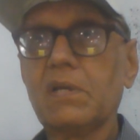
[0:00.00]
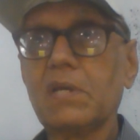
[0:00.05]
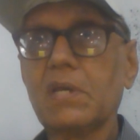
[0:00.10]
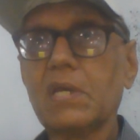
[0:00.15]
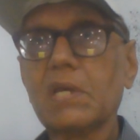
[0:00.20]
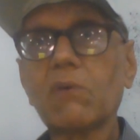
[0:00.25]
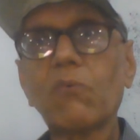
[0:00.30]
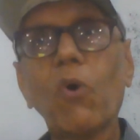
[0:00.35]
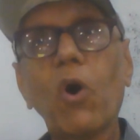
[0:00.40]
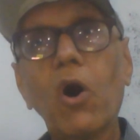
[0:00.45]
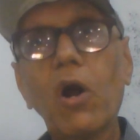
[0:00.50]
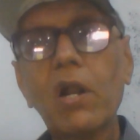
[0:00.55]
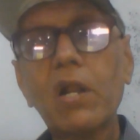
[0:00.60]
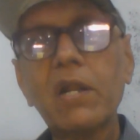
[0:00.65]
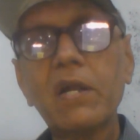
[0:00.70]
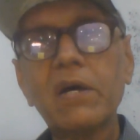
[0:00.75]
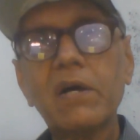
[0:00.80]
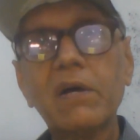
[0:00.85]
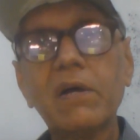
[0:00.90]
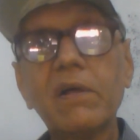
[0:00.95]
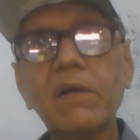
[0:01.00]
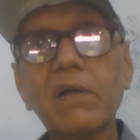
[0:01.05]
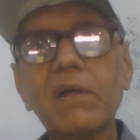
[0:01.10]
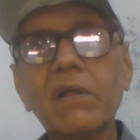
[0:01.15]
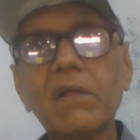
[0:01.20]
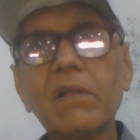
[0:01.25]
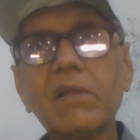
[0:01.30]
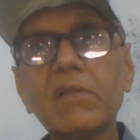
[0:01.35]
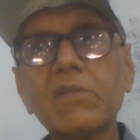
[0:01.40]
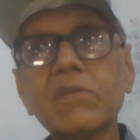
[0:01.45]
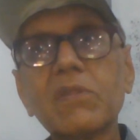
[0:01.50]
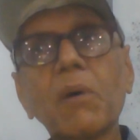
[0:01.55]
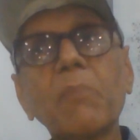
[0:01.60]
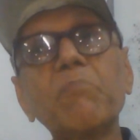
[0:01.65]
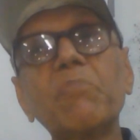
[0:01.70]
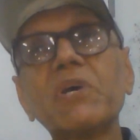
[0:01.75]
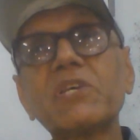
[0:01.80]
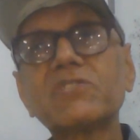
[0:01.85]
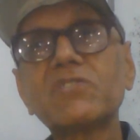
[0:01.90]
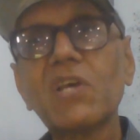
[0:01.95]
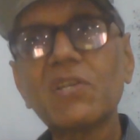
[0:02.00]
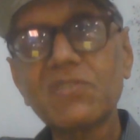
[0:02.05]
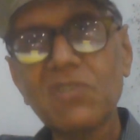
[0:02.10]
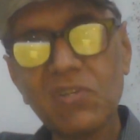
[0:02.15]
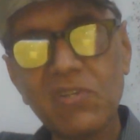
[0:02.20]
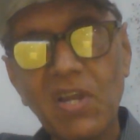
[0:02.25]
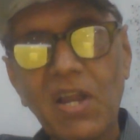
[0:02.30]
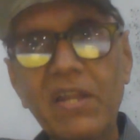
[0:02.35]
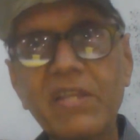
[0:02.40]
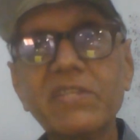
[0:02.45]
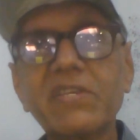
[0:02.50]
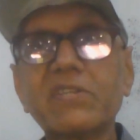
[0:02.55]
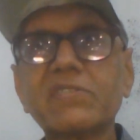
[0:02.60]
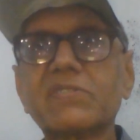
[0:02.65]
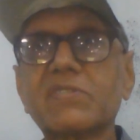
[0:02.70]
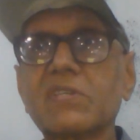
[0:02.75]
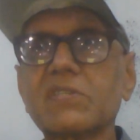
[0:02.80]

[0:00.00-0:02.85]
evolved the business intelligence